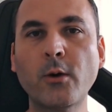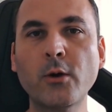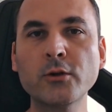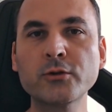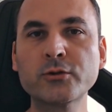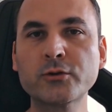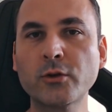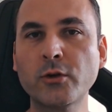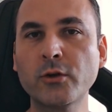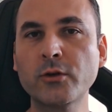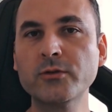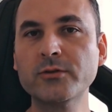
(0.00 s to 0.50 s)

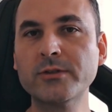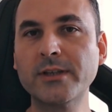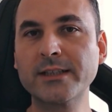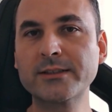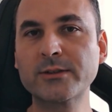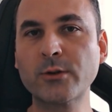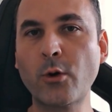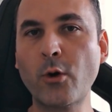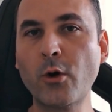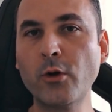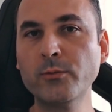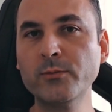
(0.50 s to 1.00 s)
Also,
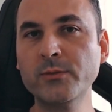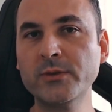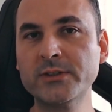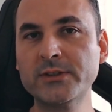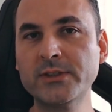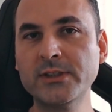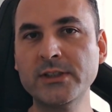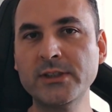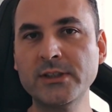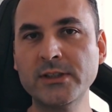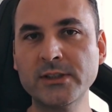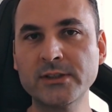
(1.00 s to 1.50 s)
not all
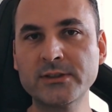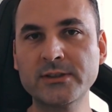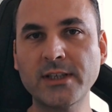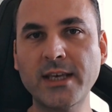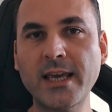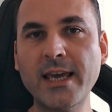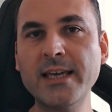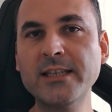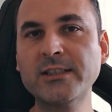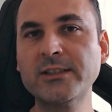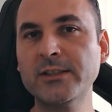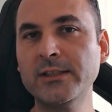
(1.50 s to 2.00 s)
materials
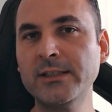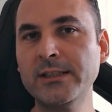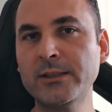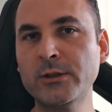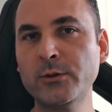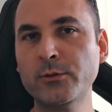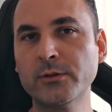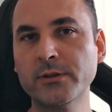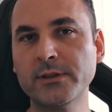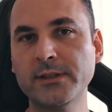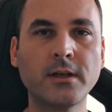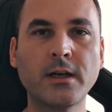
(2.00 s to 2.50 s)
age
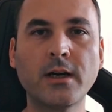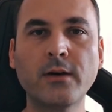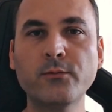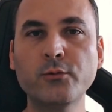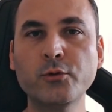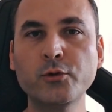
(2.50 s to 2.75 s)
equally.